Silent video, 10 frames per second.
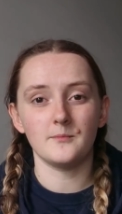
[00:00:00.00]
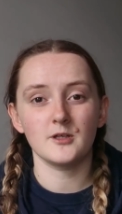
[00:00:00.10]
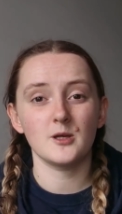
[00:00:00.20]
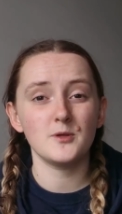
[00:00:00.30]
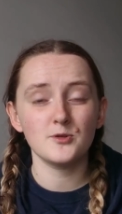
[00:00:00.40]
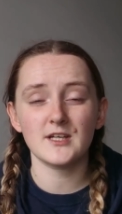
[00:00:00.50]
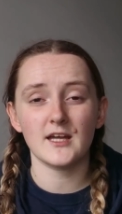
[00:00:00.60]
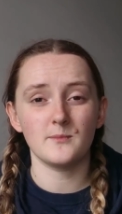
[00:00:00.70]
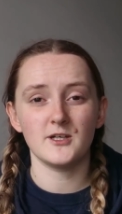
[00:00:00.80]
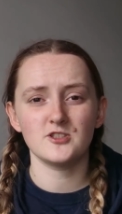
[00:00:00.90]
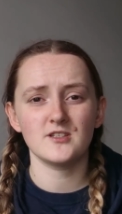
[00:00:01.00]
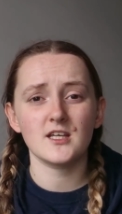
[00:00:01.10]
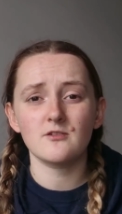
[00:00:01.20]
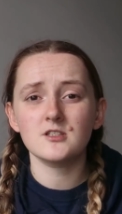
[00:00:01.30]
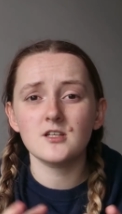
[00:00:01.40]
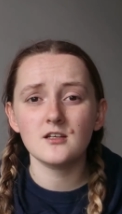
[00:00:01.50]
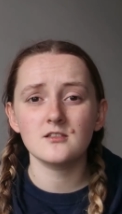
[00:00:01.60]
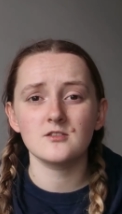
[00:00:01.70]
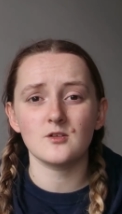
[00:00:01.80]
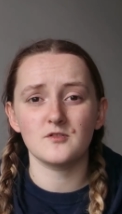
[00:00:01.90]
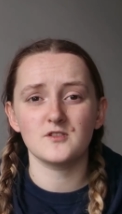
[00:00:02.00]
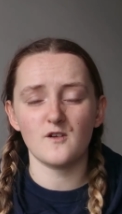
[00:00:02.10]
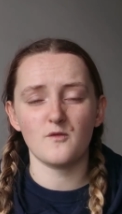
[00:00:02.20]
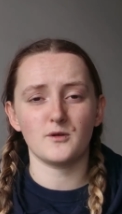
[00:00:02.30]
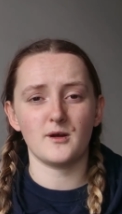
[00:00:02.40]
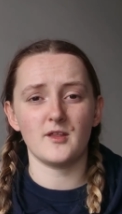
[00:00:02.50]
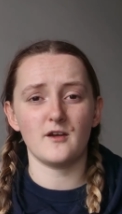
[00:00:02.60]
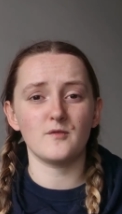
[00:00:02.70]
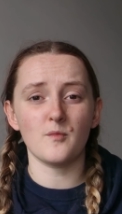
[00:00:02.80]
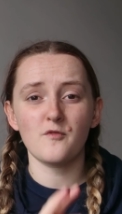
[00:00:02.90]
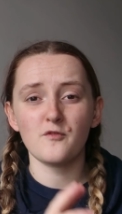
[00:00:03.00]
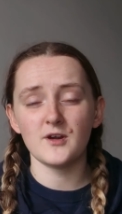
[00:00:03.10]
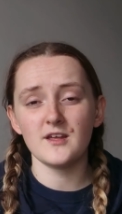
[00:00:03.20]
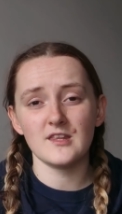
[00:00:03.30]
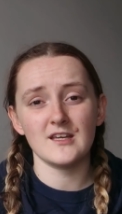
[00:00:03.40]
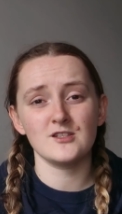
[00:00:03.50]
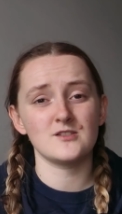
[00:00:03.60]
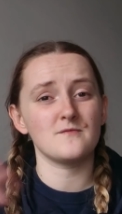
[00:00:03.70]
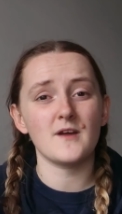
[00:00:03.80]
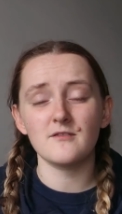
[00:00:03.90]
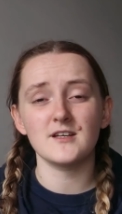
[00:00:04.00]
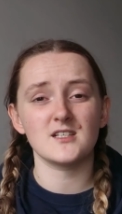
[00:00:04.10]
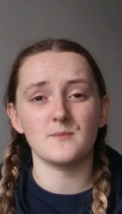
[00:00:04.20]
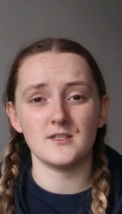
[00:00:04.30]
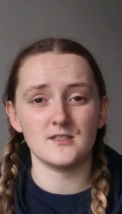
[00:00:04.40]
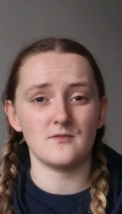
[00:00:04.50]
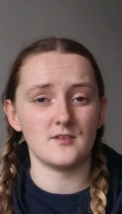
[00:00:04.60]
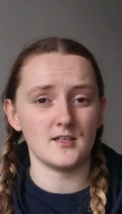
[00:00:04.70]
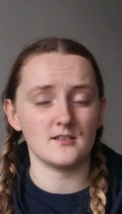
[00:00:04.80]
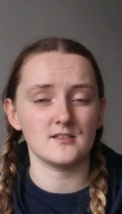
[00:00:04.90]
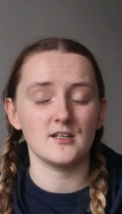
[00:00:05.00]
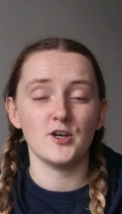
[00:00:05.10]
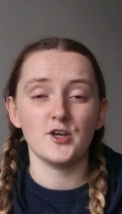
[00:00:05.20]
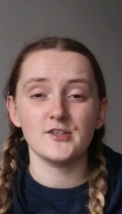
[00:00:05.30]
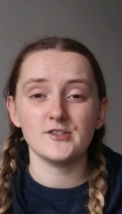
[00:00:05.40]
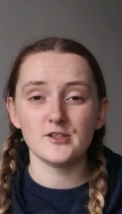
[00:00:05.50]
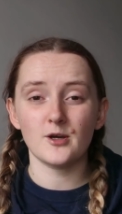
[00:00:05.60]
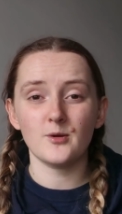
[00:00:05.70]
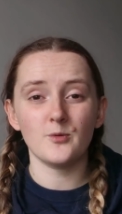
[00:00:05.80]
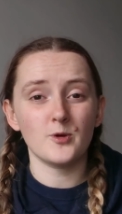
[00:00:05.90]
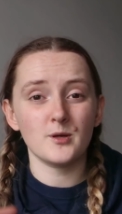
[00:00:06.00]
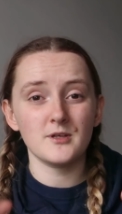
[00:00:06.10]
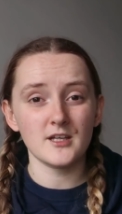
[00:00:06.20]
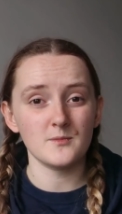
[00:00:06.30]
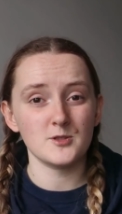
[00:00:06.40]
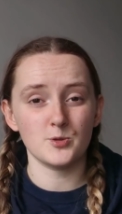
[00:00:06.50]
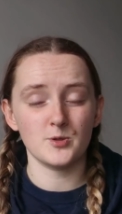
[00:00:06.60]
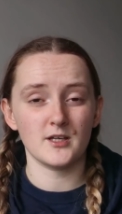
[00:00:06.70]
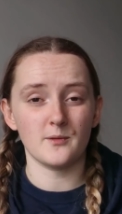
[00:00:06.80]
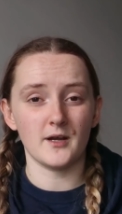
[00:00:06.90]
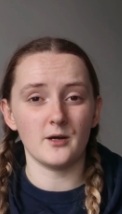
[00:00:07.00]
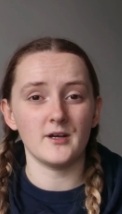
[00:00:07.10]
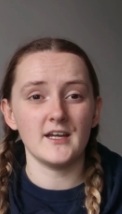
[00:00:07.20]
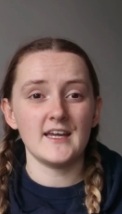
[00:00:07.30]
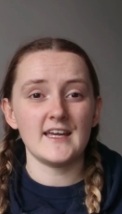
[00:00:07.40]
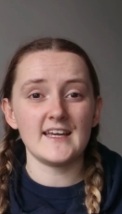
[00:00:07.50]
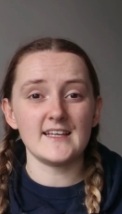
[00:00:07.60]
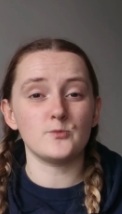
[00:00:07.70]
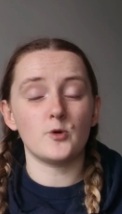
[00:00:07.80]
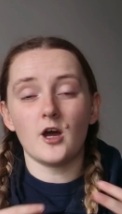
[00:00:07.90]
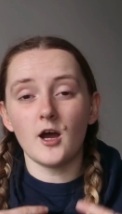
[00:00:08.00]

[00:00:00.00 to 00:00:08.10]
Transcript: computer animation. There are tons of software out there, from free things to very expensive things. So what I'm going to be talking about is what